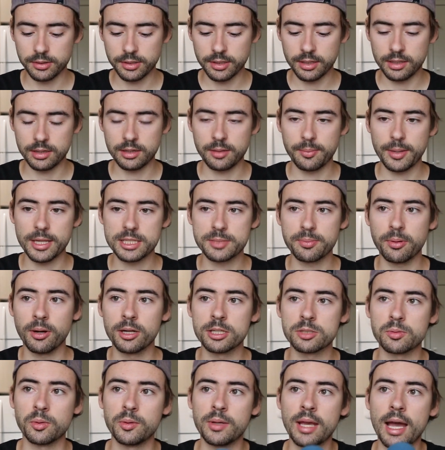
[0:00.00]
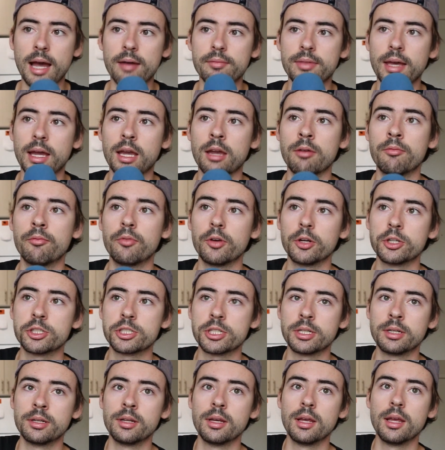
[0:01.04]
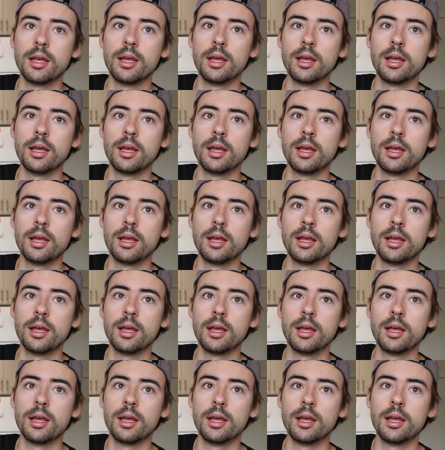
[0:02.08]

The best part is when you have that conversion.